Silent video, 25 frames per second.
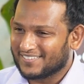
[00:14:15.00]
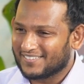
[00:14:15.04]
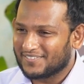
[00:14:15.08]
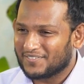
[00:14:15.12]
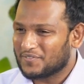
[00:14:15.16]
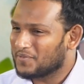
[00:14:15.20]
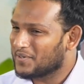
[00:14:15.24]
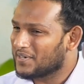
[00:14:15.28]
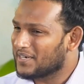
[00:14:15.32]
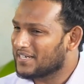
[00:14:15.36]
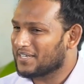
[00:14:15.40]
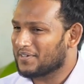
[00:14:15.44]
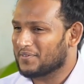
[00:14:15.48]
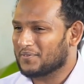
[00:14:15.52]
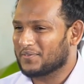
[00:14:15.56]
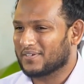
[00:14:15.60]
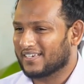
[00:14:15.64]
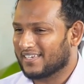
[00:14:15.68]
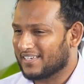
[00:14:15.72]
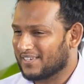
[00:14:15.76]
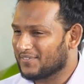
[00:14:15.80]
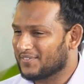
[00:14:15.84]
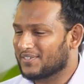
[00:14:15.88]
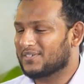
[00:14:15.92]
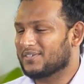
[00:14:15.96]
whatever,
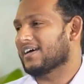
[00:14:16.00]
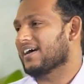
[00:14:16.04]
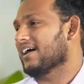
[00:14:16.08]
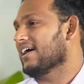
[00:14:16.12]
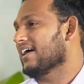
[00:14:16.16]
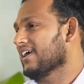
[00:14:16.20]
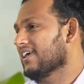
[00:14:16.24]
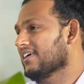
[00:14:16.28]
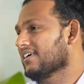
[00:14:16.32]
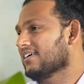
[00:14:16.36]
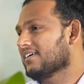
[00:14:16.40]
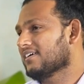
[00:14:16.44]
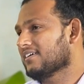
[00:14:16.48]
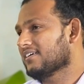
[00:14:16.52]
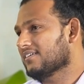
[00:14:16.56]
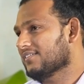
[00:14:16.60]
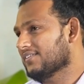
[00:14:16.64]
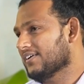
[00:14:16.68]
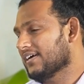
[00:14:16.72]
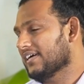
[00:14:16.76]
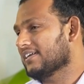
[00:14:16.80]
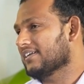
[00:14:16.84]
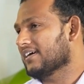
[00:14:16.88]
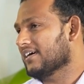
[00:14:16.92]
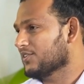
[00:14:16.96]
even
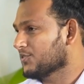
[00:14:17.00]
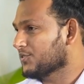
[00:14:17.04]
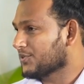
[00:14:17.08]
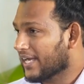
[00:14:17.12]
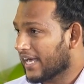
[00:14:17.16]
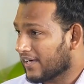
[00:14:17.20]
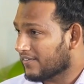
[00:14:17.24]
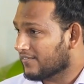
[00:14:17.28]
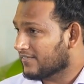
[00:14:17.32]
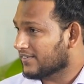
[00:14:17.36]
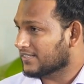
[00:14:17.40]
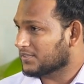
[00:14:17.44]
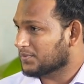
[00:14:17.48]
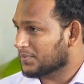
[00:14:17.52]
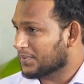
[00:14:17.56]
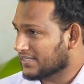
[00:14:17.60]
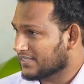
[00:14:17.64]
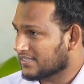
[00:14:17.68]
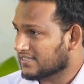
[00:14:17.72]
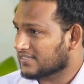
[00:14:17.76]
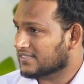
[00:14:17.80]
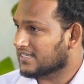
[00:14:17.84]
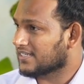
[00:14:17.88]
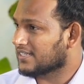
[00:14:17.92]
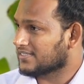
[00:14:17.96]
right? I don't have experience
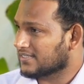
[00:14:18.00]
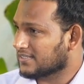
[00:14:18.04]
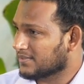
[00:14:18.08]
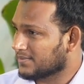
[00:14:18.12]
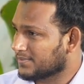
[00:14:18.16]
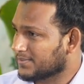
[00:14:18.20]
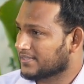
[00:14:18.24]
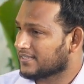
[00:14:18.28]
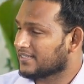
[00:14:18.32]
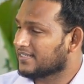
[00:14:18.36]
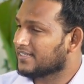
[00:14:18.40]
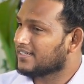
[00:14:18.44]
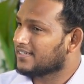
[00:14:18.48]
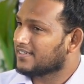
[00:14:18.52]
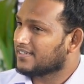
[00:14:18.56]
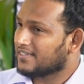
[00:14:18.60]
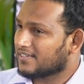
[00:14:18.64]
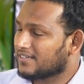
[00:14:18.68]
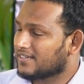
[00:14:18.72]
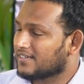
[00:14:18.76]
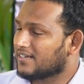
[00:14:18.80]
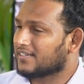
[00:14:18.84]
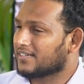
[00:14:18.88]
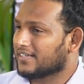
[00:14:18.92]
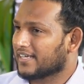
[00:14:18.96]
in customer
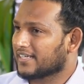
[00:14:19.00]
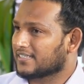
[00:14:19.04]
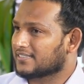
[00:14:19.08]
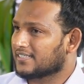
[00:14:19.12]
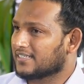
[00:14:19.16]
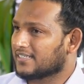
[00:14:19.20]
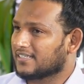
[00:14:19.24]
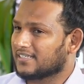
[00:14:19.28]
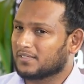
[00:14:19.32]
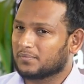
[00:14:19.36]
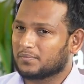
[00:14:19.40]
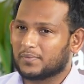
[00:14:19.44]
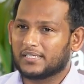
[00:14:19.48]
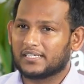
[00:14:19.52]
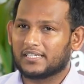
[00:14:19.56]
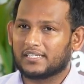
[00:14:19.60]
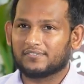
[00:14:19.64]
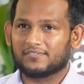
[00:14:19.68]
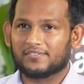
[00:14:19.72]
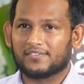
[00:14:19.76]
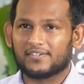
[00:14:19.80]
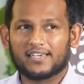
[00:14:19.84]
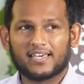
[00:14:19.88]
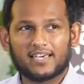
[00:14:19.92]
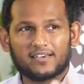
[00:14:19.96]
contact center, but
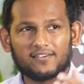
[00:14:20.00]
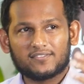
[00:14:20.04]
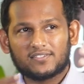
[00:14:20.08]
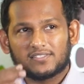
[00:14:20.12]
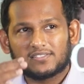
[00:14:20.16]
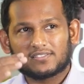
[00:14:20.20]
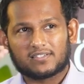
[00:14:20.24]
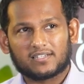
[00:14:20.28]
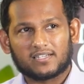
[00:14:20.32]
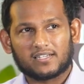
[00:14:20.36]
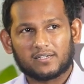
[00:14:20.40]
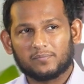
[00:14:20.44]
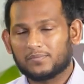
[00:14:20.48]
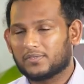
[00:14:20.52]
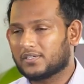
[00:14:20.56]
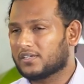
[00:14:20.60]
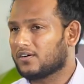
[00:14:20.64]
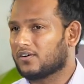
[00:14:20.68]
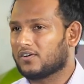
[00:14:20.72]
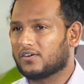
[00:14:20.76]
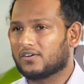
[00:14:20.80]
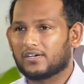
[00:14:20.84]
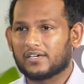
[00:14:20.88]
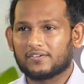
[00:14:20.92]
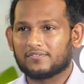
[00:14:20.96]
if I have a script
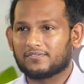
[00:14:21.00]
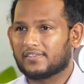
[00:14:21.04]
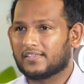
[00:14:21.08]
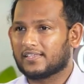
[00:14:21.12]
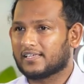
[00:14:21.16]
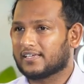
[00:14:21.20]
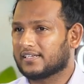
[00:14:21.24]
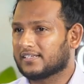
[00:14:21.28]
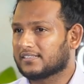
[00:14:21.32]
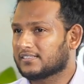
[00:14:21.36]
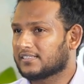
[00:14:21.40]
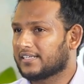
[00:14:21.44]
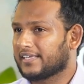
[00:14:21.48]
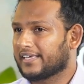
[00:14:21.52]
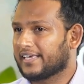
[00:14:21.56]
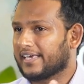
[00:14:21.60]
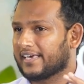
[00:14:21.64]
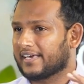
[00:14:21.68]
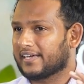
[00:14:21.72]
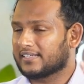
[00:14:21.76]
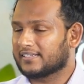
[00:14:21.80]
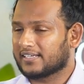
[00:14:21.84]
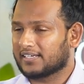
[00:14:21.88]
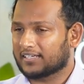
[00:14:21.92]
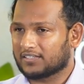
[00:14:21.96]
or if there is an
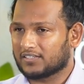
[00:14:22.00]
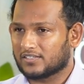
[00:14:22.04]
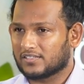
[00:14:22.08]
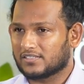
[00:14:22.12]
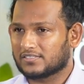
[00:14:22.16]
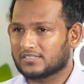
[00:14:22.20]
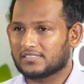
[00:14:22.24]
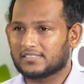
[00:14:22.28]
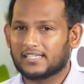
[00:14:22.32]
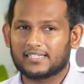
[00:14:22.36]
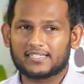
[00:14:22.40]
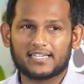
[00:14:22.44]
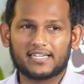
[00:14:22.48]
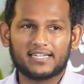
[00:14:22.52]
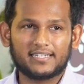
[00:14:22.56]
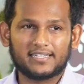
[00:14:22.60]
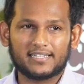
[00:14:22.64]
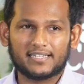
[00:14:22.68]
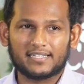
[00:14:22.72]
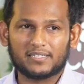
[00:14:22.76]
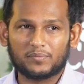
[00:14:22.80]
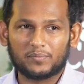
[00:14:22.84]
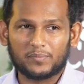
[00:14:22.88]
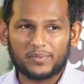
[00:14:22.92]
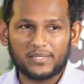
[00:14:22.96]
AI technology that can
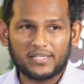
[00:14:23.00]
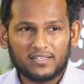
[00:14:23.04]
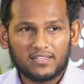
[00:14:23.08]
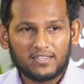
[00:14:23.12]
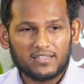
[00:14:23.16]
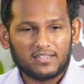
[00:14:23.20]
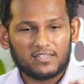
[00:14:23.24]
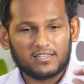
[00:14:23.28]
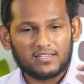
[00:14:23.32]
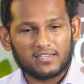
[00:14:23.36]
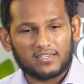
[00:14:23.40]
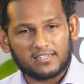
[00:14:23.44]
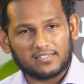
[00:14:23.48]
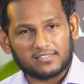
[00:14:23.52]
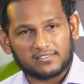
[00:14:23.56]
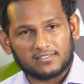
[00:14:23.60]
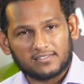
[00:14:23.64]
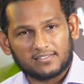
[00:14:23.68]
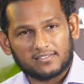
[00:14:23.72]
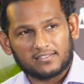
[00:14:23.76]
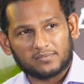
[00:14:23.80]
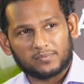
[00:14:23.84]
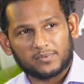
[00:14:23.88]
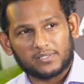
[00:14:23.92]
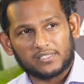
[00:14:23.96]
tell me if
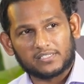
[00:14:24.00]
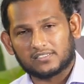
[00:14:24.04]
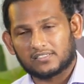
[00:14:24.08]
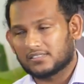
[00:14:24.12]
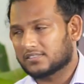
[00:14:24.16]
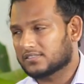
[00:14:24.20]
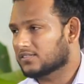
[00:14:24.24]
the person is